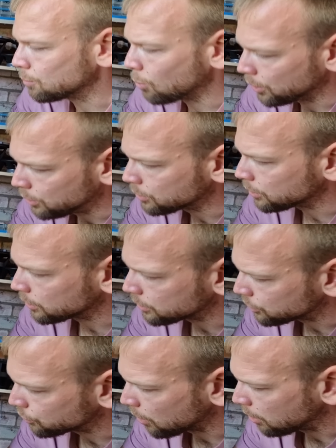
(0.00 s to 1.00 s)
on what you can
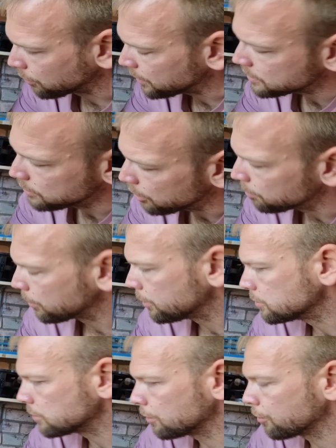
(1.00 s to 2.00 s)
control. There's no
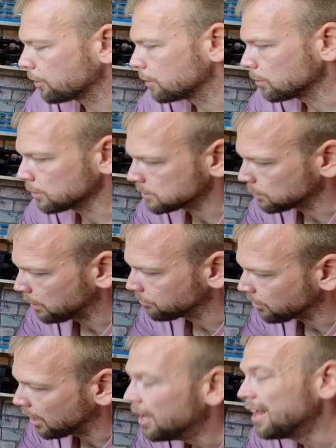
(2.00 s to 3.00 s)
Bluetooth on it
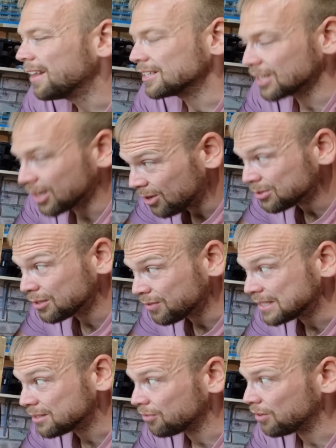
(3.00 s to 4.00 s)
whatsoever. There's a lot of
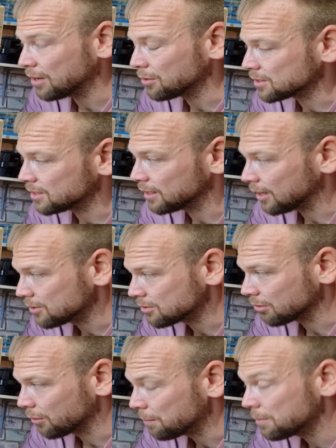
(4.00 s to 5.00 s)
interference that goes
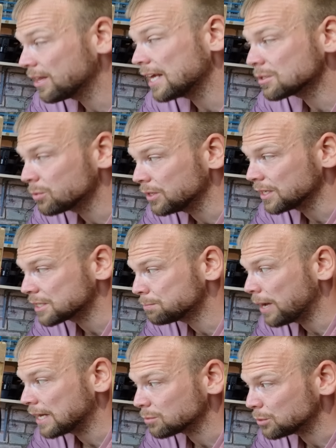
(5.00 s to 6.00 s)
through it, but that's what you'd
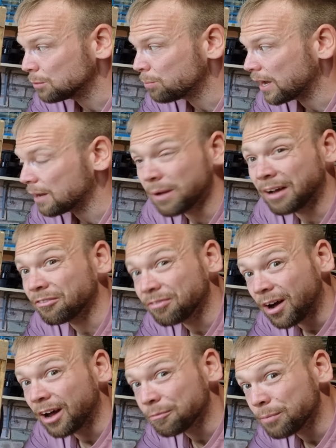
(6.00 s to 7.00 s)
expect when you pay about
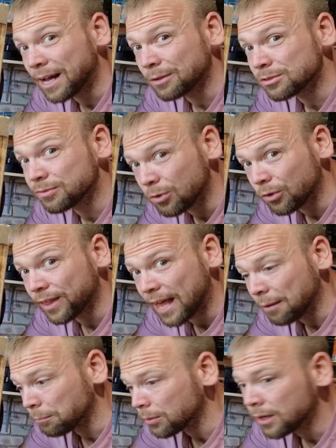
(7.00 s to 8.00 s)
£5 for the
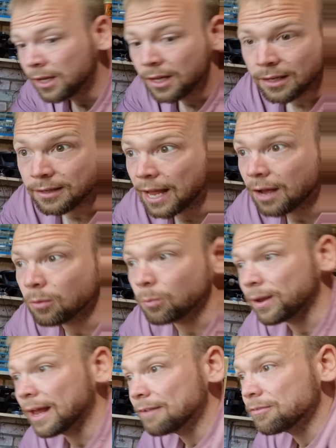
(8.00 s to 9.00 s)
amp. Now,
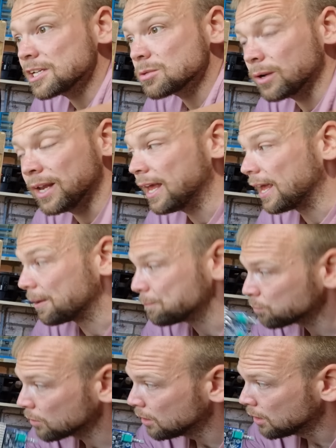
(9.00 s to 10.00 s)
we have this one here,
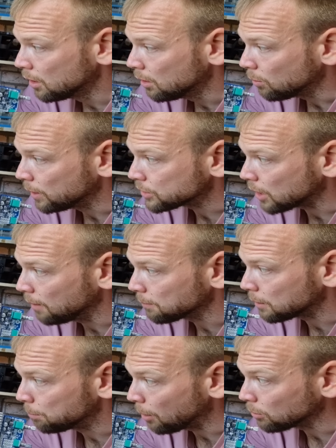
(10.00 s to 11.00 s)
which I'm going
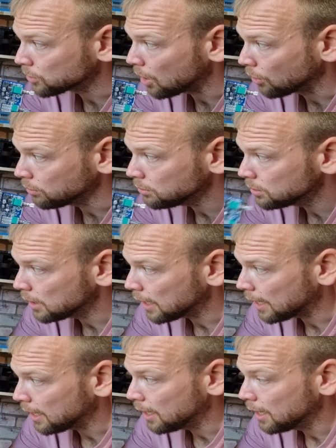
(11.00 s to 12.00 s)
to bolt on
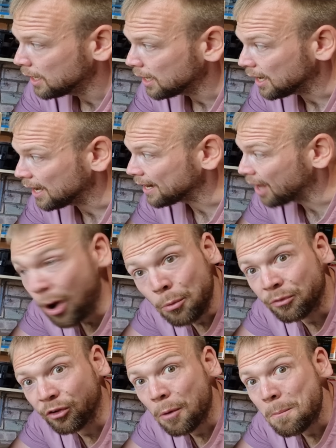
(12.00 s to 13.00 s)
and hope
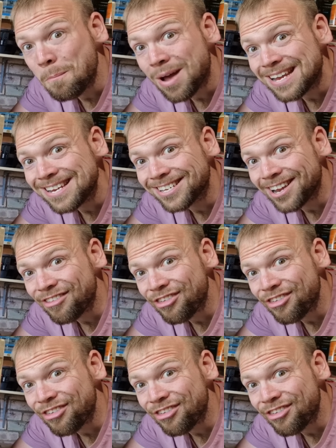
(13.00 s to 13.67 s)
for amazing